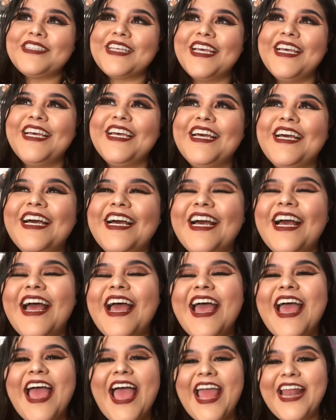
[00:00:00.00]

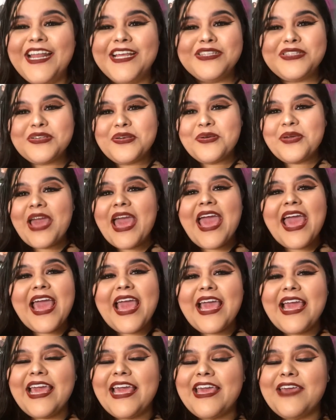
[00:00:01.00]
And it's
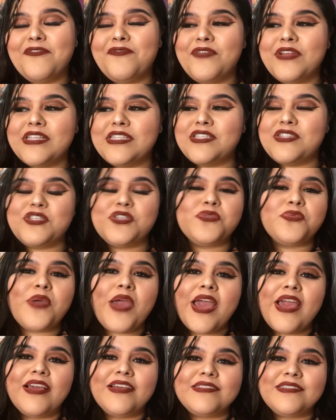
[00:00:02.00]
okay if it's
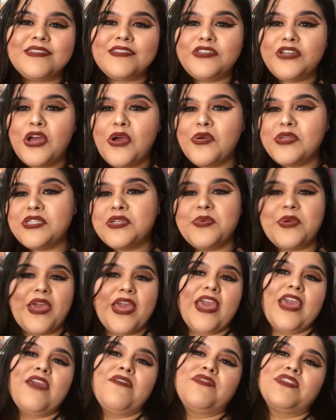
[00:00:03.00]
2X, you know? It's
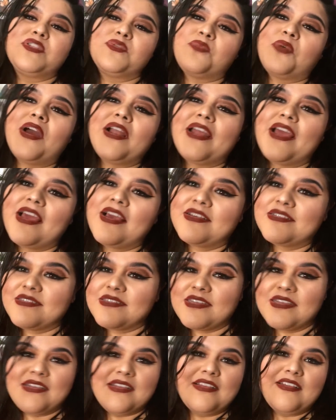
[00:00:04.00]
okay if it's
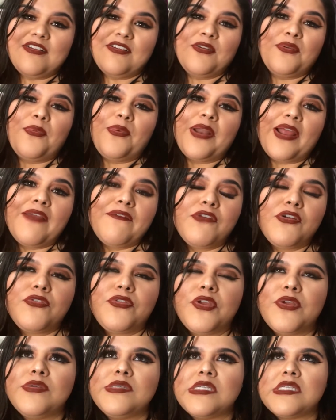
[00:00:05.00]
1X or whatever.
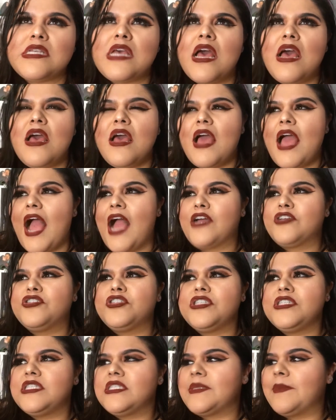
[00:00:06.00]
There's
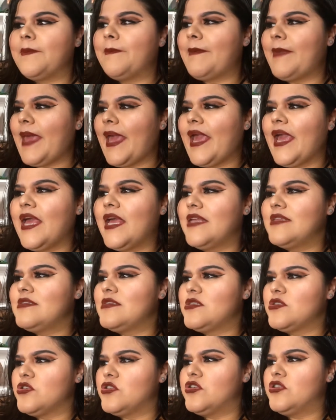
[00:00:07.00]
actually some
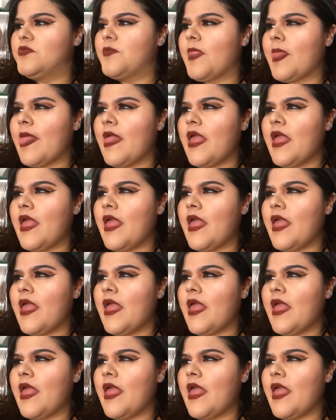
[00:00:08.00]
pants, or